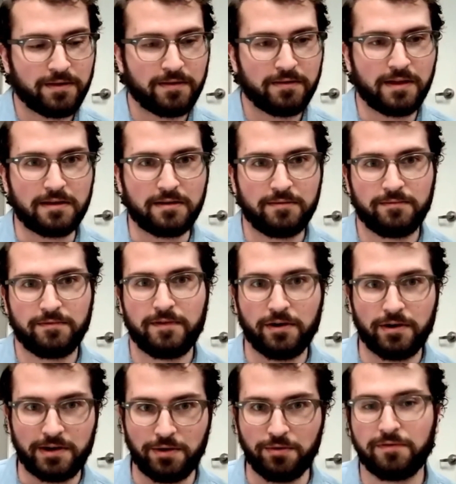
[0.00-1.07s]
like very
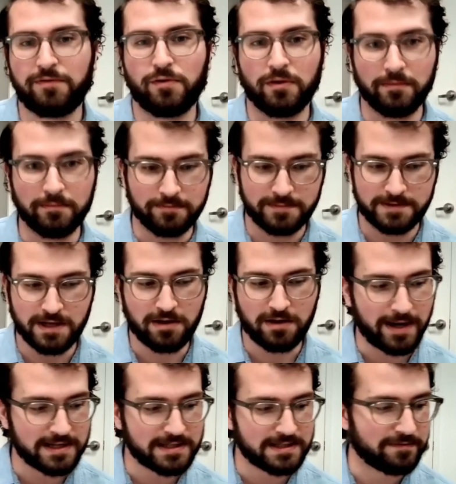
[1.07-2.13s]
uniform, solid
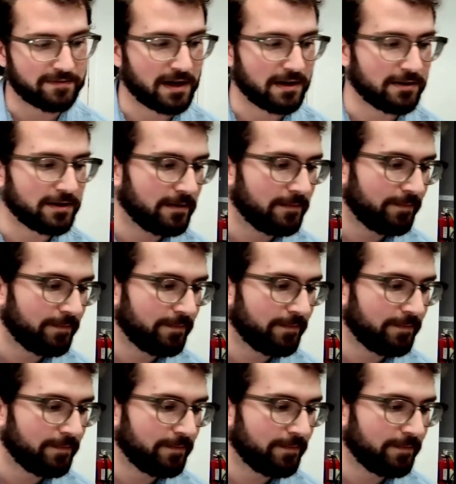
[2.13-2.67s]
masses of color.